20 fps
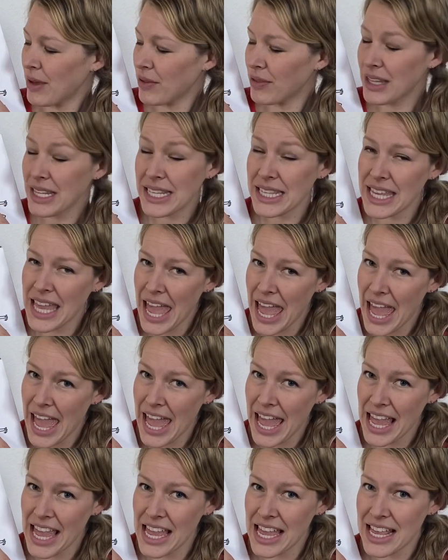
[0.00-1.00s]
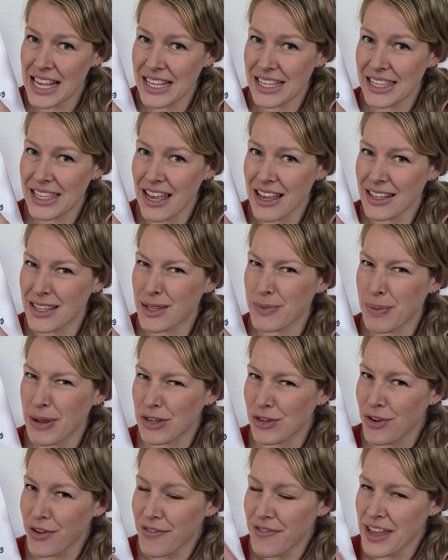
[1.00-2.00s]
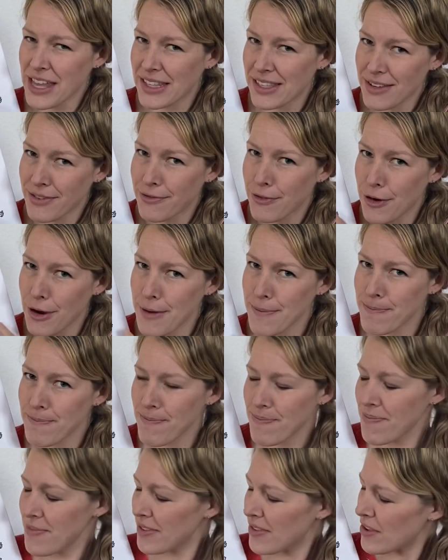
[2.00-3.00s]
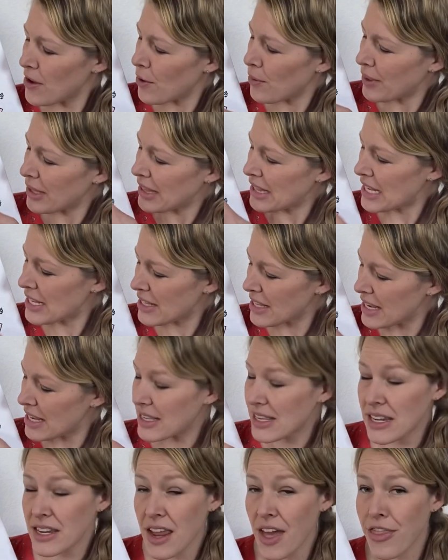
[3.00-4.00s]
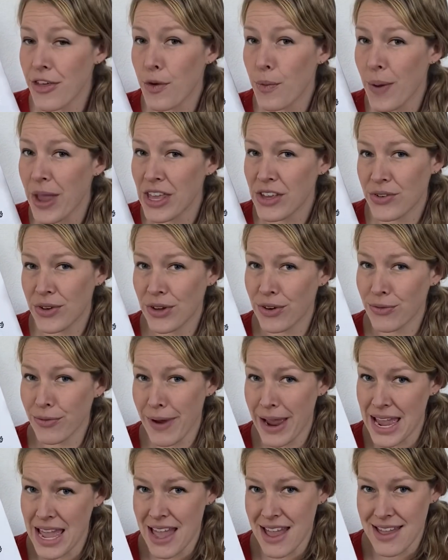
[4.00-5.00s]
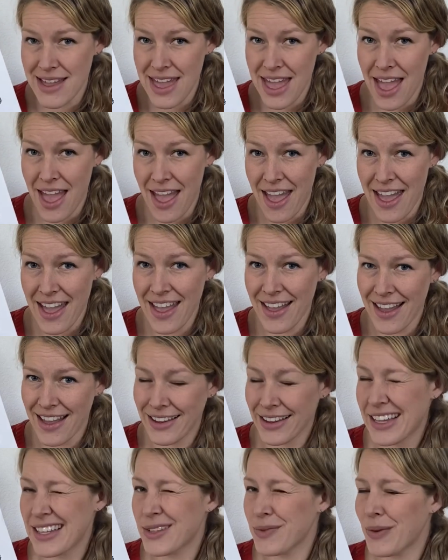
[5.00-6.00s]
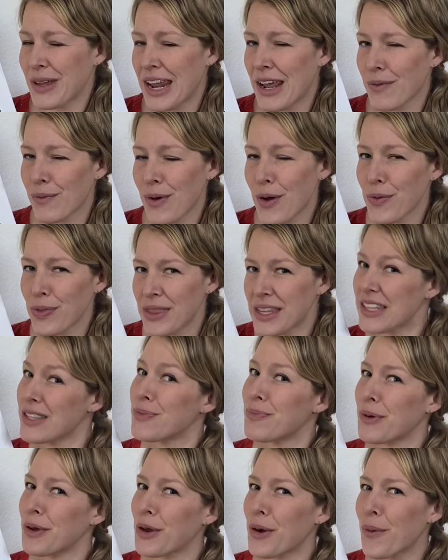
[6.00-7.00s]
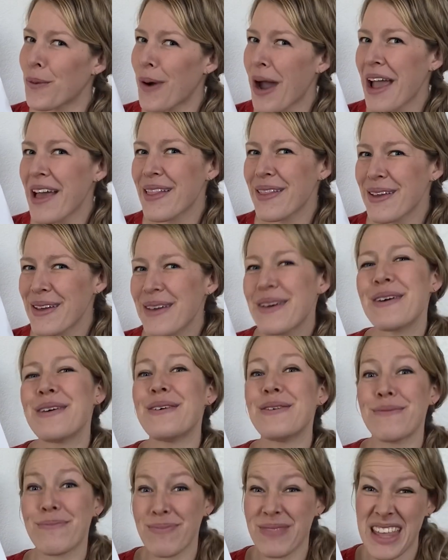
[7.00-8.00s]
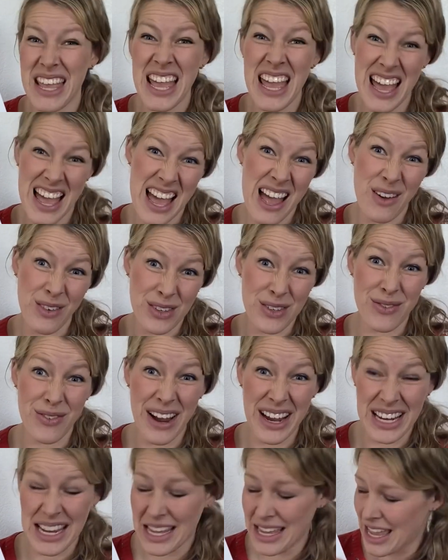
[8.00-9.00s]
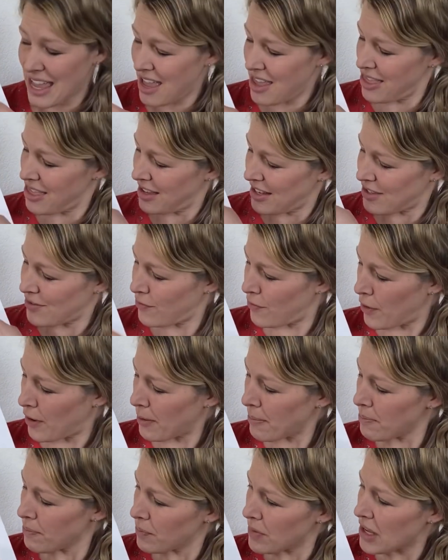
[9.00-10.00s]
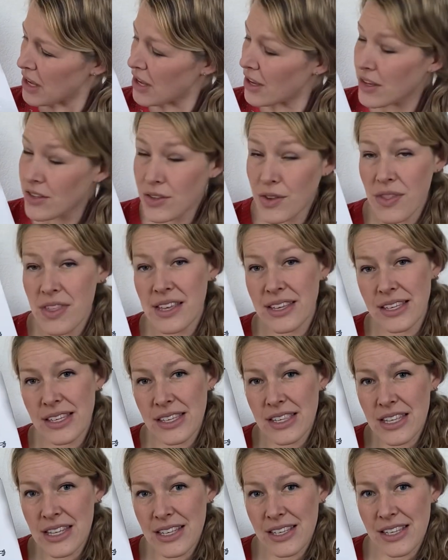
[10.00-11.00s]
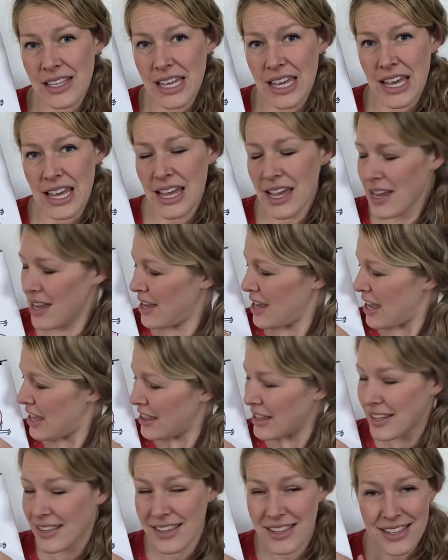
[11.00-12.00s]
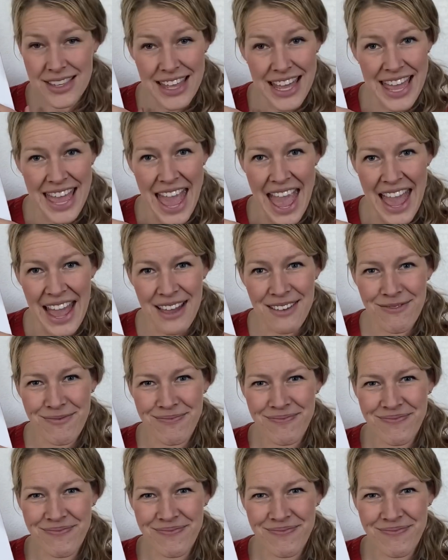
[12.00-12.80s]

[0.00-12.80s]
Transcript: this K is a special fancy form. So this is another way you can write a K, because when I wrote this book a while ago, I was writing it in this form. So this is the C and this is the K.